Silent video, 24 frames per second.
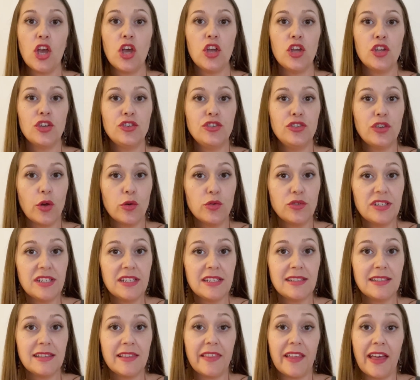
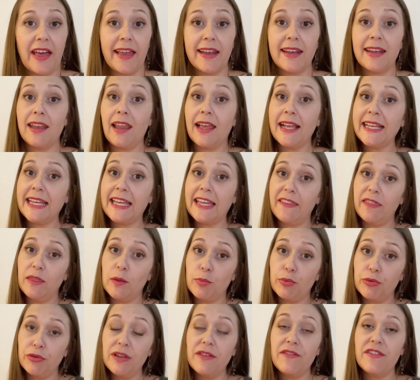Notice that, like in the
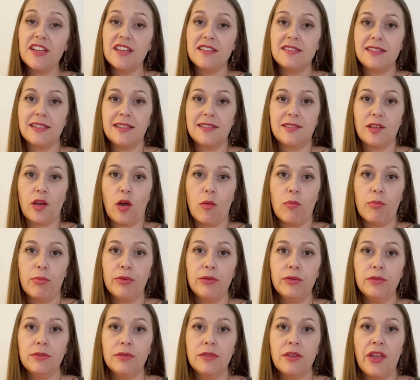previous
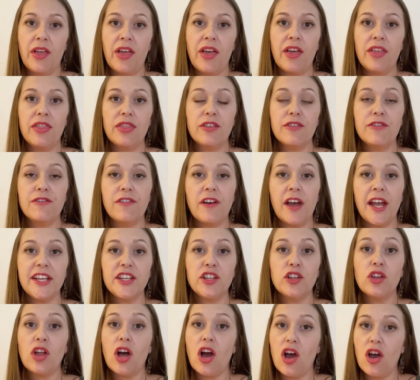example, the
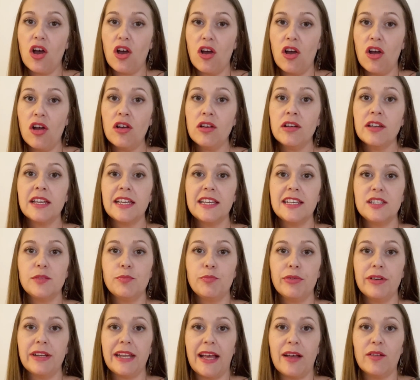final R is
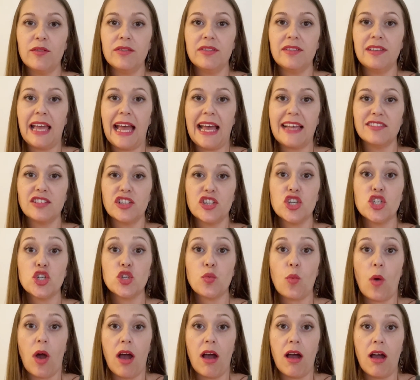pronounced as a
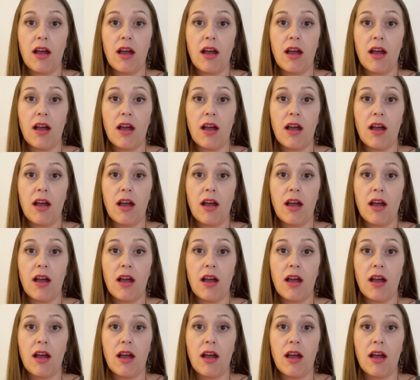schwa,